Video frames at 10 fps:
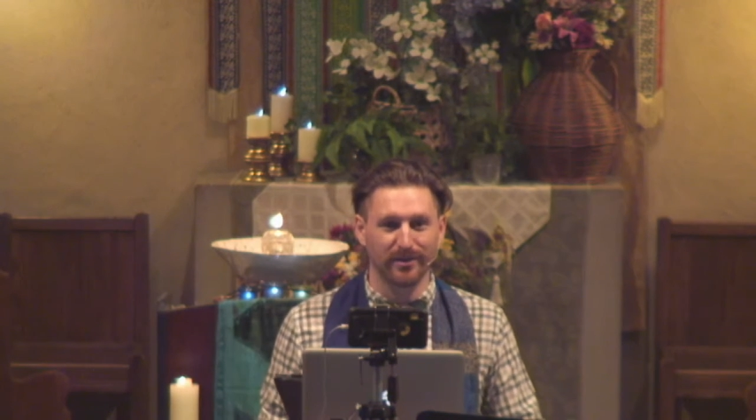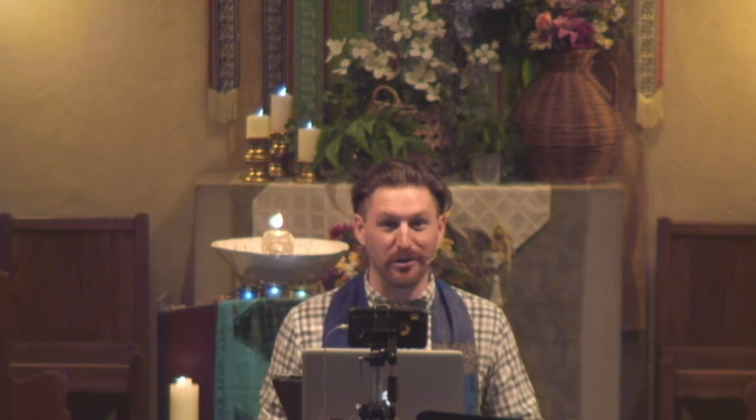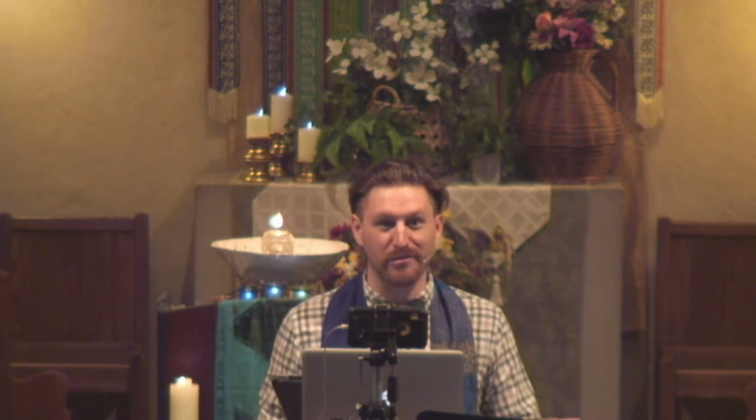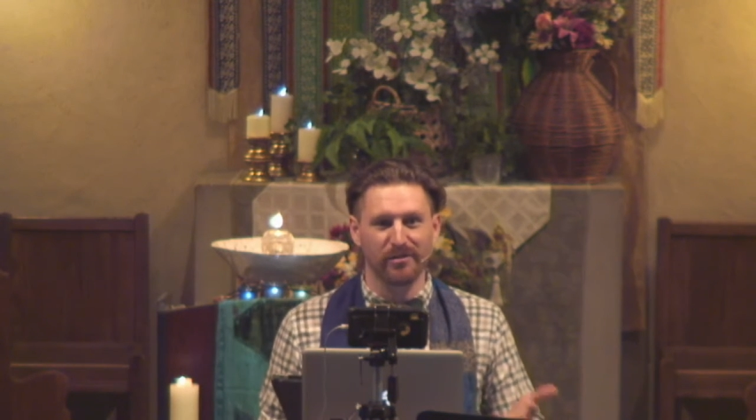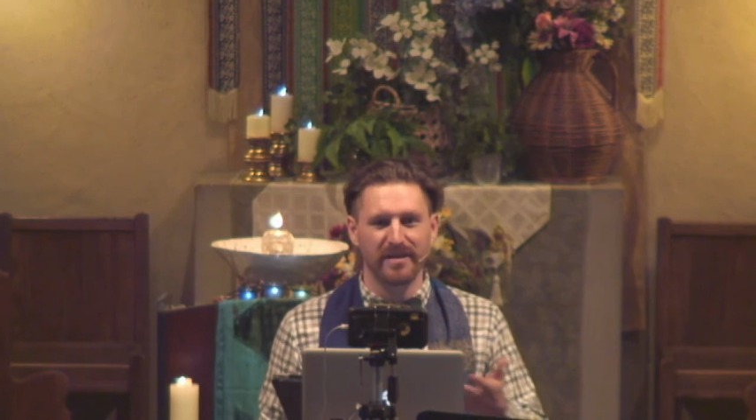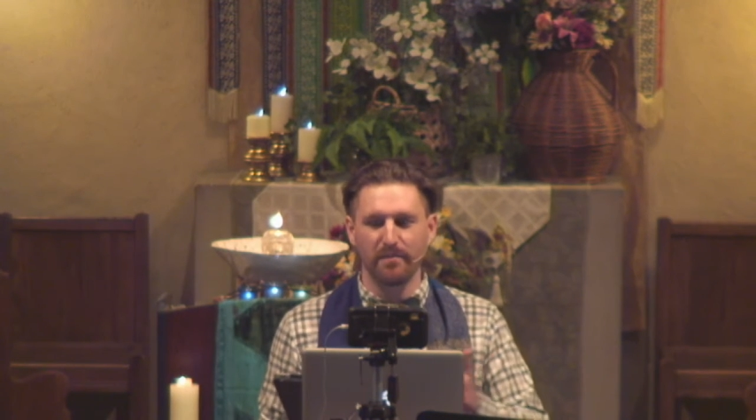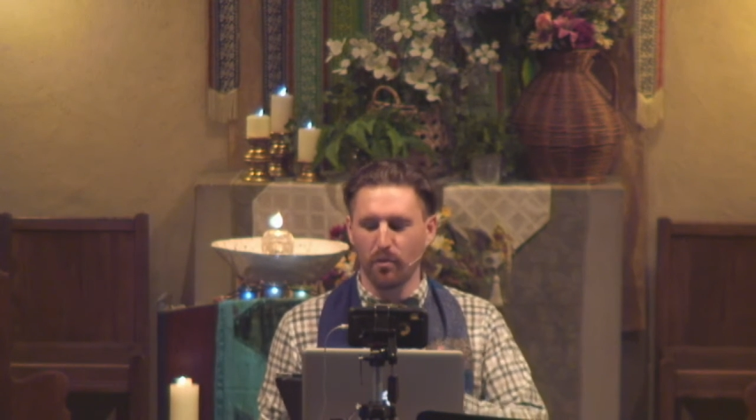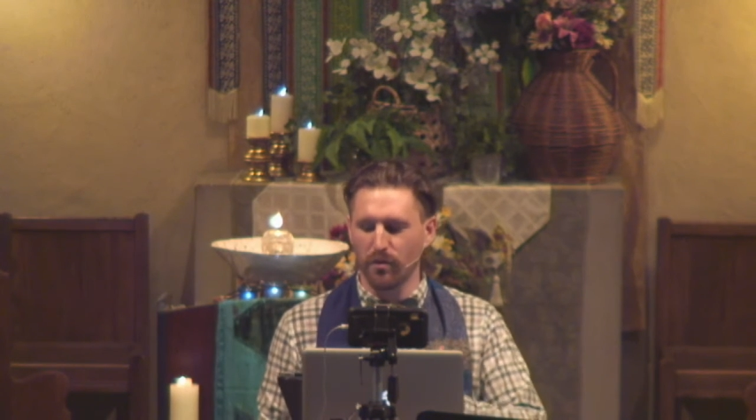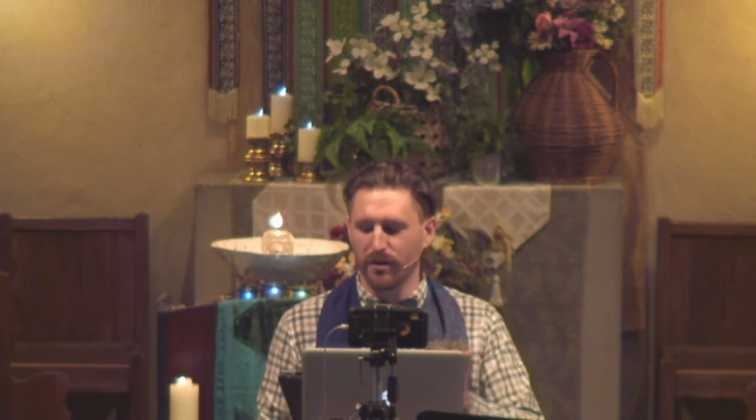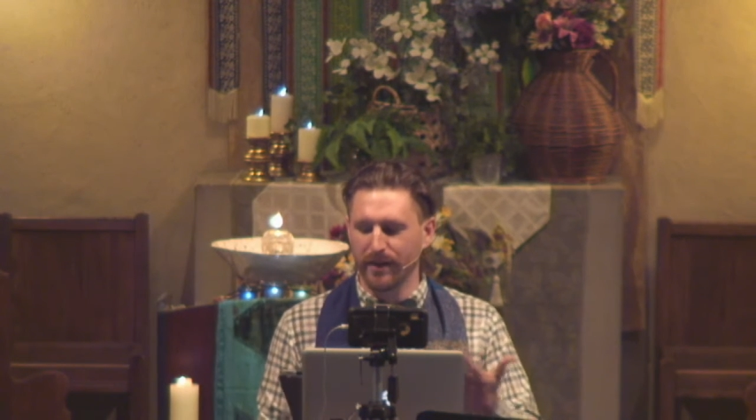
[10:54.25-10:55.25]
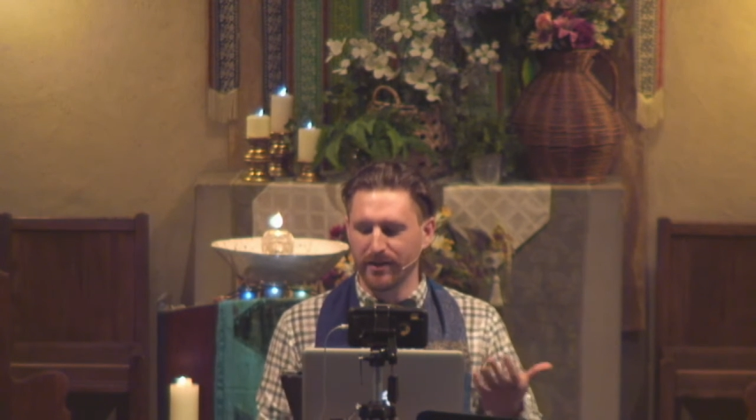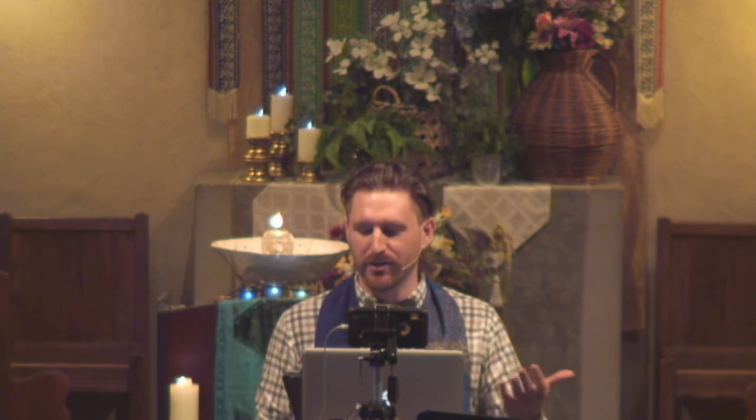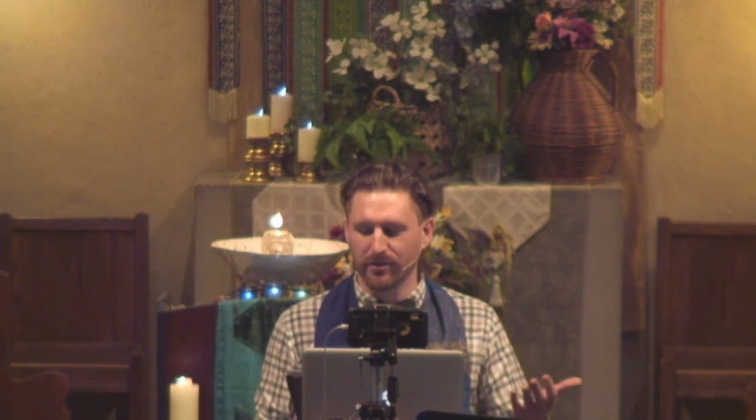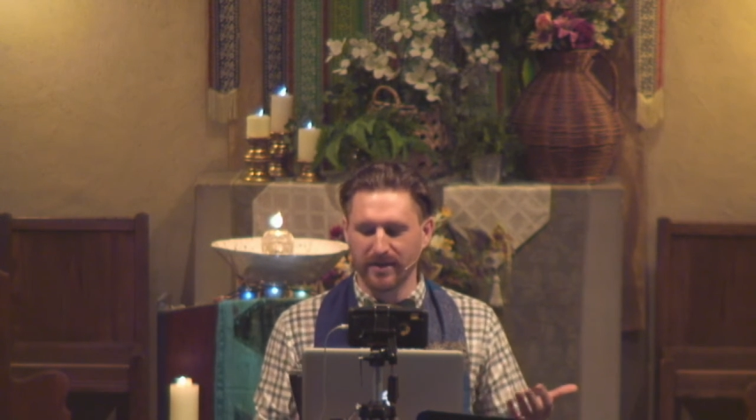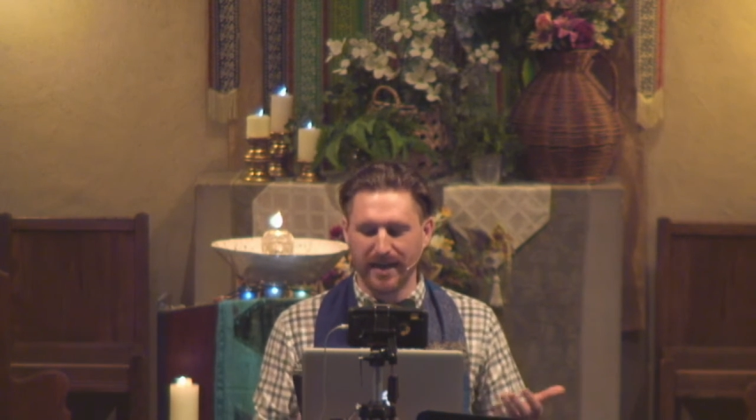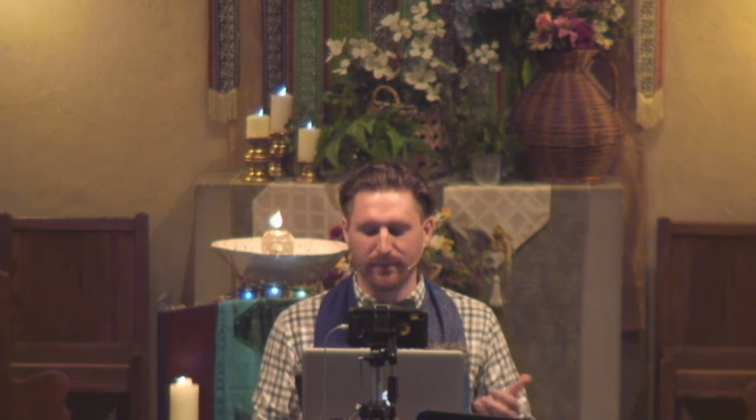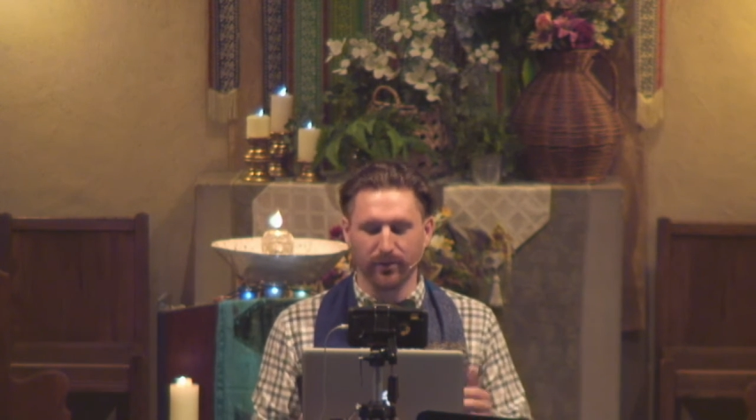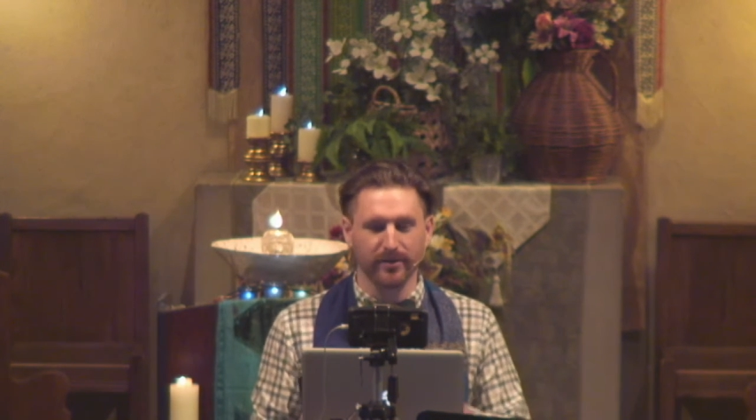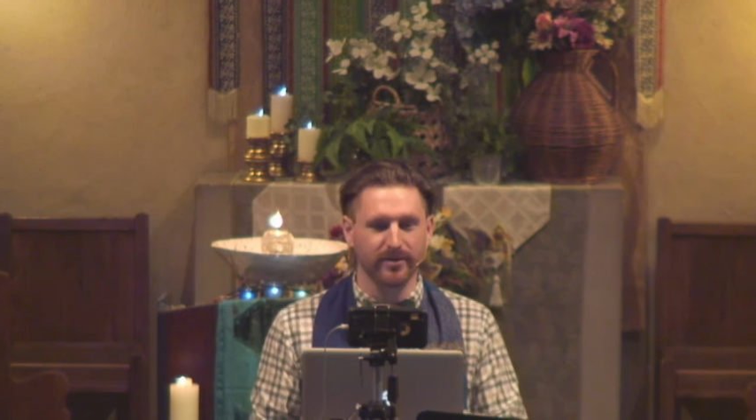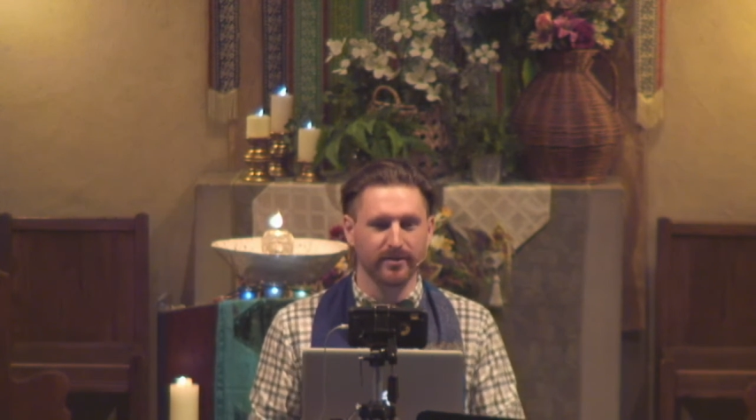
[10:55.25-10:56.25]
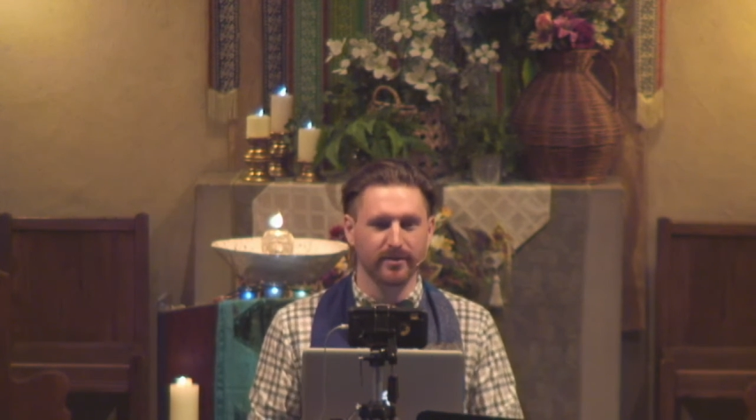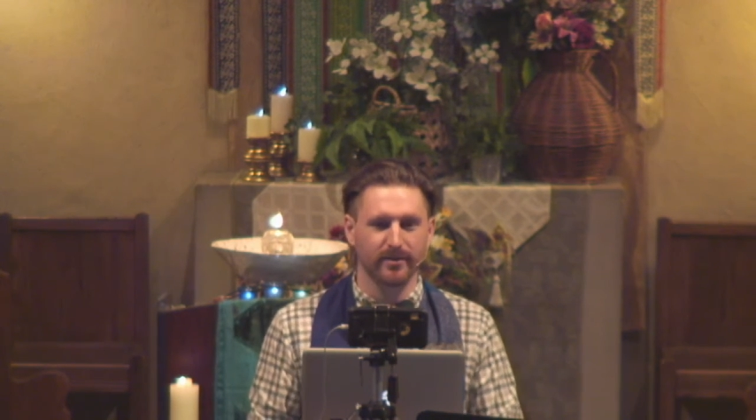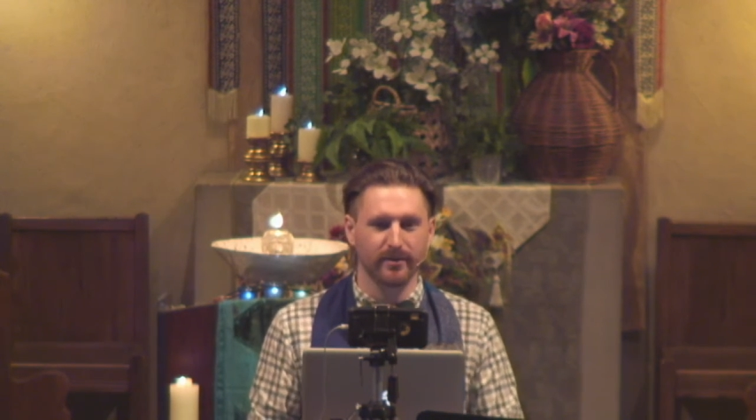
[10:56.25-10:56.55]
Are you learning more about your neighbors?